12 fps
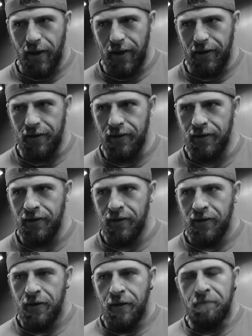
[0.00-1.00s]
been
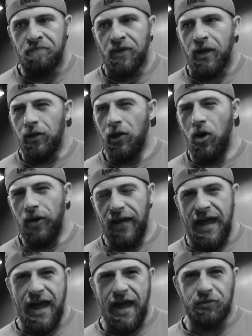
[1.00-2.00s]
loading
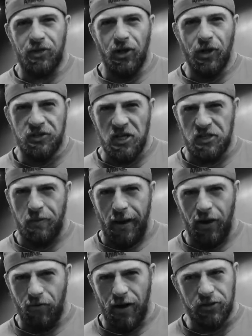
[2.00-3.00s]
hams, glutes, and
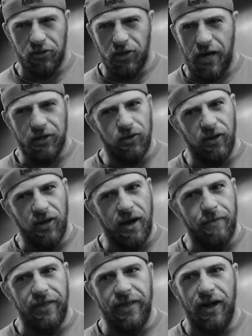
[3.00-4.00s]
spinal erectors a lot doing
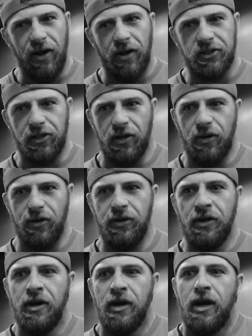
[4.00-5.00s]
them, and then
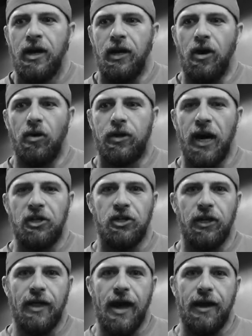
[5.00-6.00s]
also, you know,
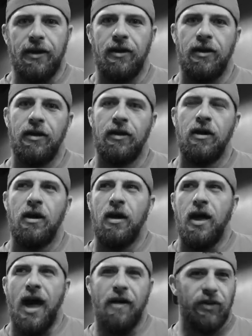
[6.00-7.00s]
catching
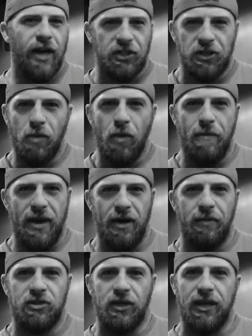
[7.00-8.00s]

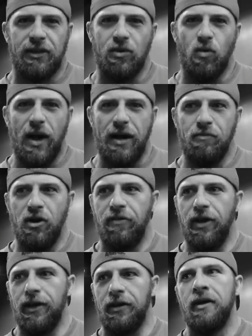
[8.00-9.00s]
momentum to get the weight
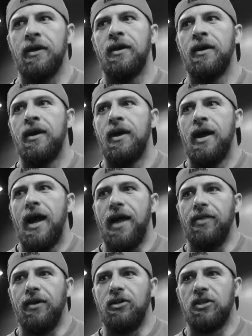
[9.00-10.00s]
moving.
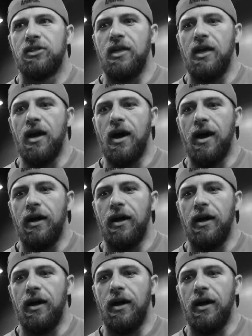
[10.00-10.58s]
And then just the